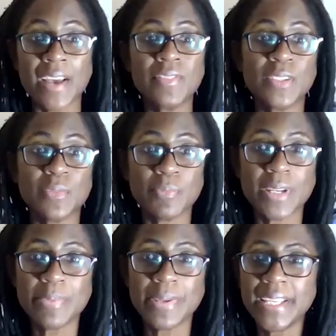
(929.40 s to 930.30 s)
have some
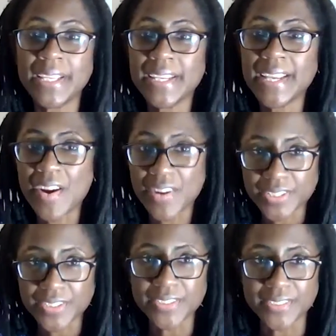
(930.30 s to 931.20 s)
repeat
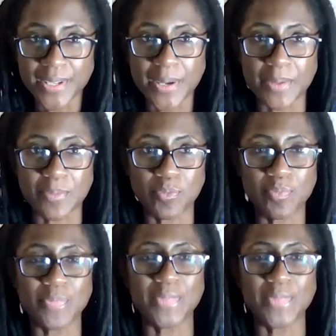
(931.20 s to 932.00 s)
characters um,